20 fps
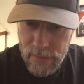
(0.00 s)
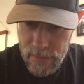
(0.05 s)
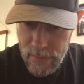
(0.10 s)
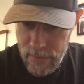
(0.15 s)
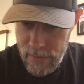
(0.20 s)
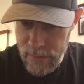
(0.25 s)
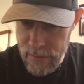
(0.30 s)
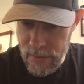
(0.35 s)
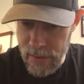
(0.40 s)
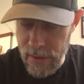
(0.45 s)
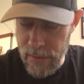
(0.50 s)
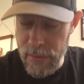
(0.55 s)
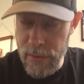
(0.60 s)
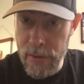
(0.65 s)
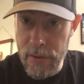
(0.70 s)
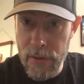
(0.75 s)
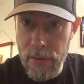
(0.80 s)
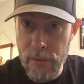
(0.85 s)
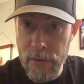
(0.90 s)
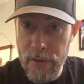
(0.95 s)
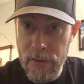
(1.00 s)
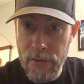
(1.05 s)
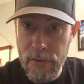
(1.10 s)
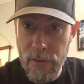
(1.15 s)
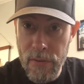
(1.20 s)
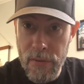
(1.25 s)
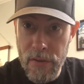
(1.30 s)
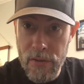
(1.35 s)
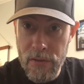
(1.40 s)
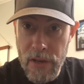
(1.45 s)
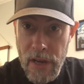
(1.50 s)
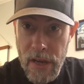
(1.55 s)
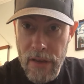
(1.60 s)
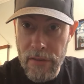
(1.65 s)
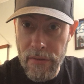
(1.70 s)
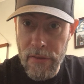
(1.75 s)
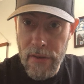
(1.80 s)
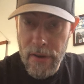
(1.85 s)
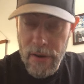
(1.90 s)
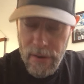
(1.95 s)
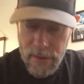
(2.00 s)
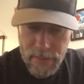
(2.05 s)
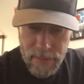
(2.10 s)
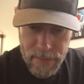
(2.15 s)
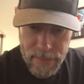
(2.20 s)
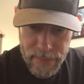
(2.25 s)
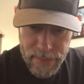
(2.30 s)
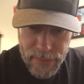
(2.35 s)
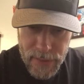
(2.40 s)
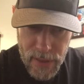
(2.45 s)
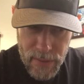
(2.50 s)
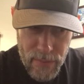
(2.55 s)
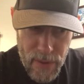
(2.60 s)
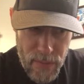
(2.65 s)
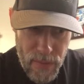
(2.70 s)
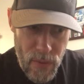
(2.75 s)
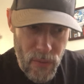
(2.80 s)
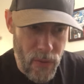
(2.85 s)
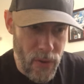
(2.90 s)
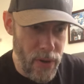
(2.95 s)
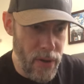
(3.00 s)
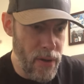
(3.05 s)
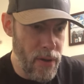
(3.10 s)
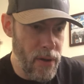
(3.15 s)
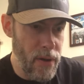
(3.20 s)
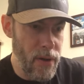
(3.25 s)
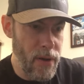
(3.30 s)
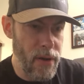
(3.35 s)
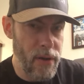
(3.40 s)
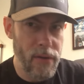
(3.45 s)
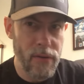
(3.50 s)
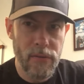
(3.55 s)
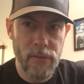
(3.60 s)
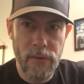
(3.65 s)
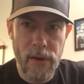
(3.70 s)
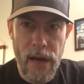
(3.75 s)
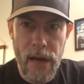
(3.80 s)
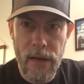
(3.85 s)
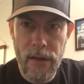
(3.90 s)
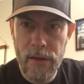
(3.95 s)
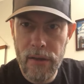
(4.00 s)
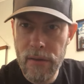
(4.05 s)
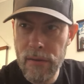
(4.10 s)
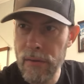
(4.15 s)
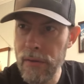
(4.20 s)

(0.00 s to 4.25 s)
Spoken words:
Since I really only showed the jazz there, and maybe one rock